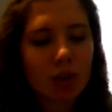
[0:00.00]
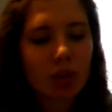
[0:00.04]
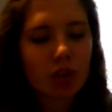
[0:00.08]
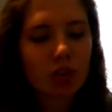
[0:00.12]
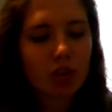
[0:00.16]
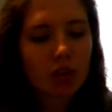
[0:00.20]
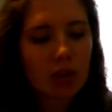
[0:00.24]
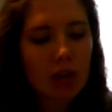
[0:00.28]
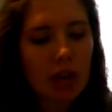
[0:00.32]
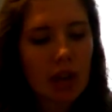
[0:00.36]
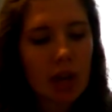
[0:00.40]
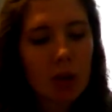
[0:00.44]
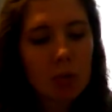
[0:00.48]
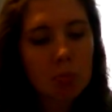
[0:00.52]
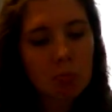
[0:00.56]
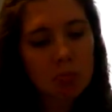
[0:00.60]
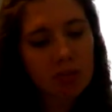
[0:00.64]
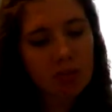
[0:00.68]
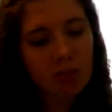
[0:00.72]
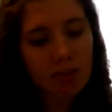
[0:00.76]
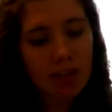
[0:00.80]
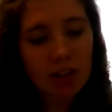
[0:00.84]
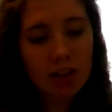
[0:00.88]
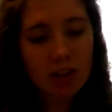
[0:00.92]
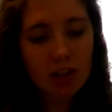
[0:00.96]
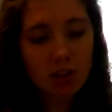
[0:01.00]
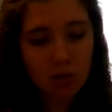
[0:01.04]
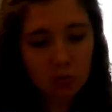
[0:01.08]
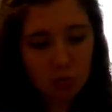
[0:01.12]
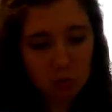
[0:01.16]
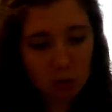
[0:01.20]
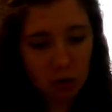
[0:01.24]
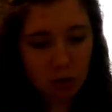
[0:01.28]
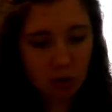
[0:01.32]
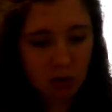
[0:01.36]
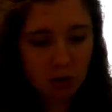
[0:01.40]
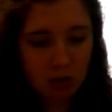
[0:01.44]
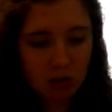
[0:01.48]
to help prevent
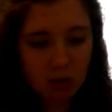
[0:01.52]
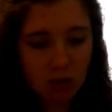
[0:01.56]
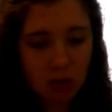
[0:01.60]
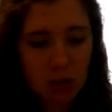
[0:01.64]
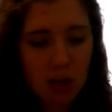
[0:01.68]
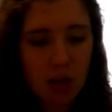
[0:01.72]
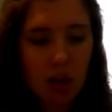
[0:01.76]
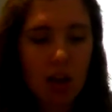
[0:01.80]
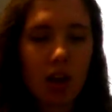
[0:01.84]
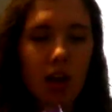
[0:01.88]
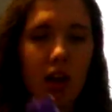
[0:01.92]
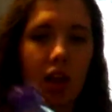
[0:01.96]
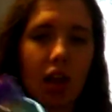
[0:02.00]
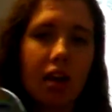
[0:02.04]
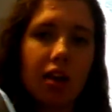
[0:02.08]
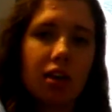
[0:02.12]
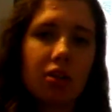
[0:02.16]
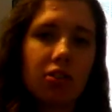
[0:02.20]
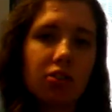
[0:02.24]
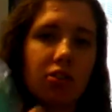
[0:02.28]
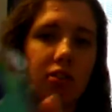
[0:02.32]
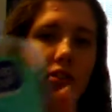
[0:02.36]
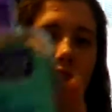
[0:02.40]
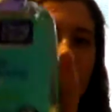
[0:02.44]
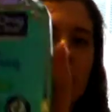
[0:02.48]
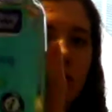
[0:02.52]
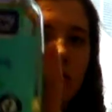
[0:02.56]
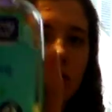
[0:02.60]
spots. It's just a